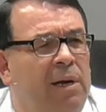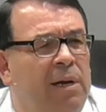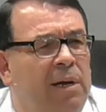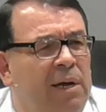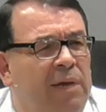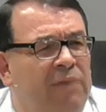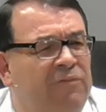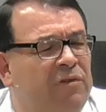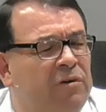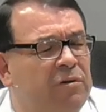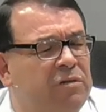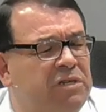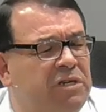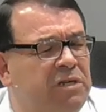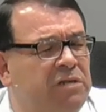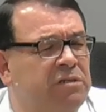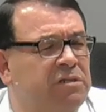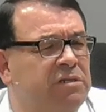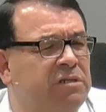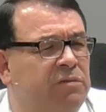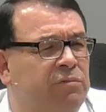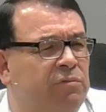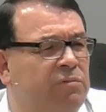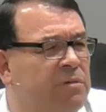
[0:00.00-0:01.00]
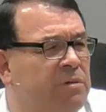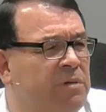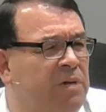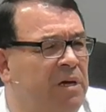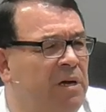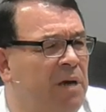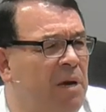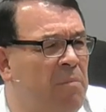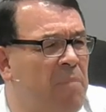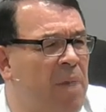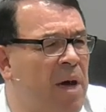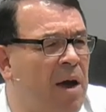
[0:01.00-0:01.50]
And folks, here's the
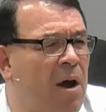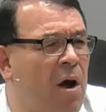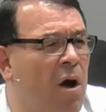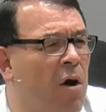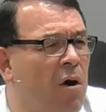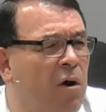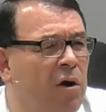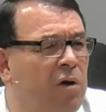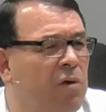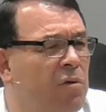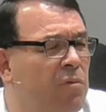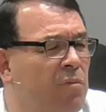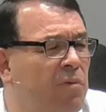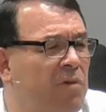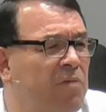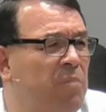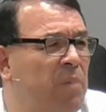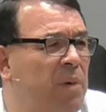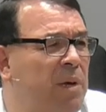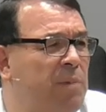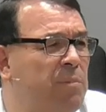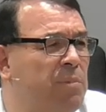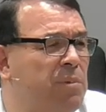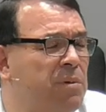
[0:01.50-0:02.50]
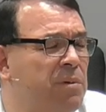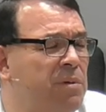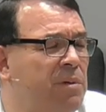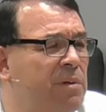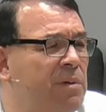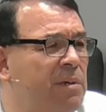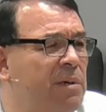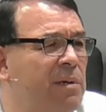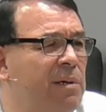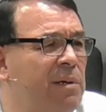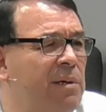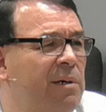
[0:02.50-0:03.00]
deal about arguing with people.
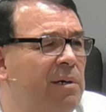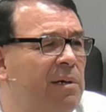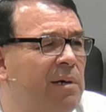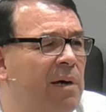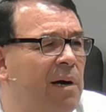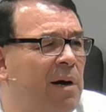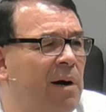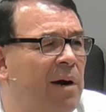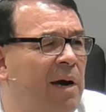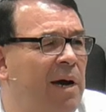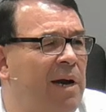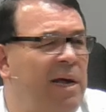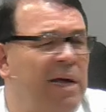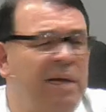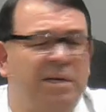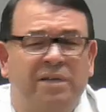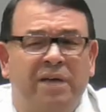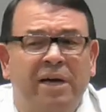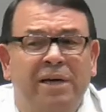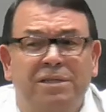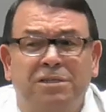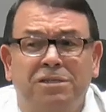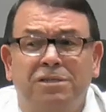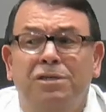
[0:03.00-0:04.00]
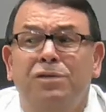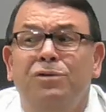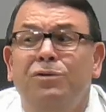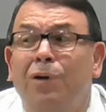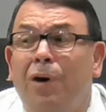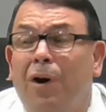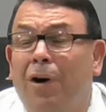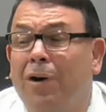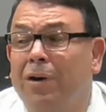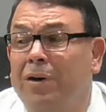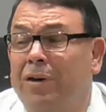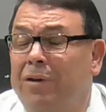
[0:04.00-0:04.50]
All right, it takes two to
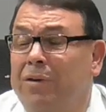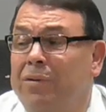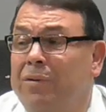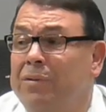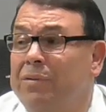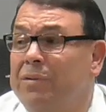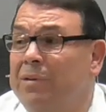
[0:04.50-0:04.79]
argue.